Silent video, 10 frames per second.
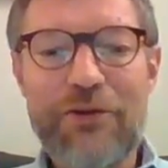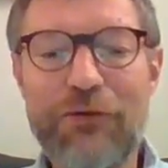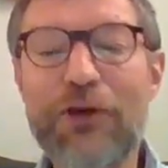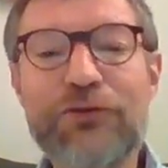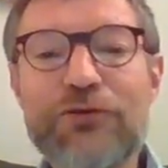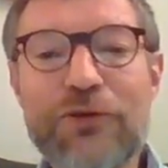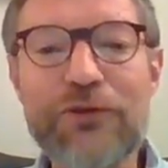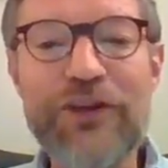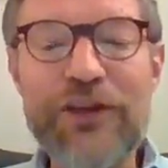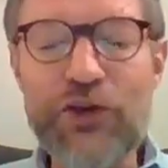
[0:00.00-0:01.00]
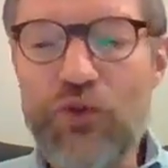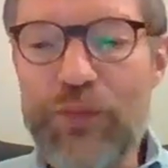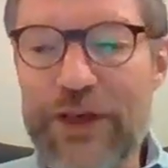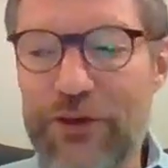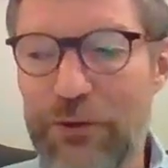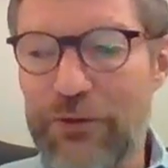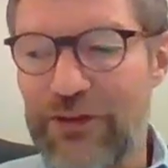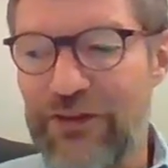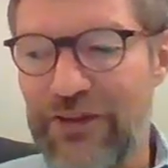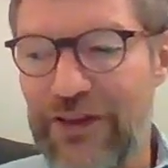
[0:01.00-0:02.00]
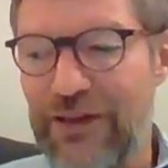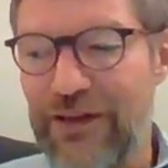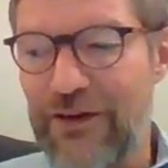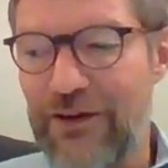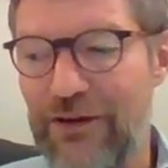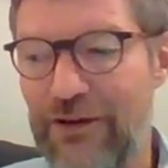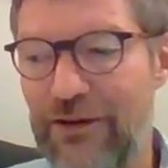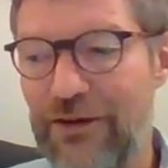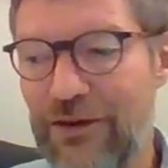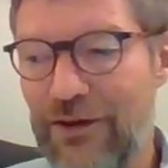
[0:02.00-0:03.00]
want to continue because the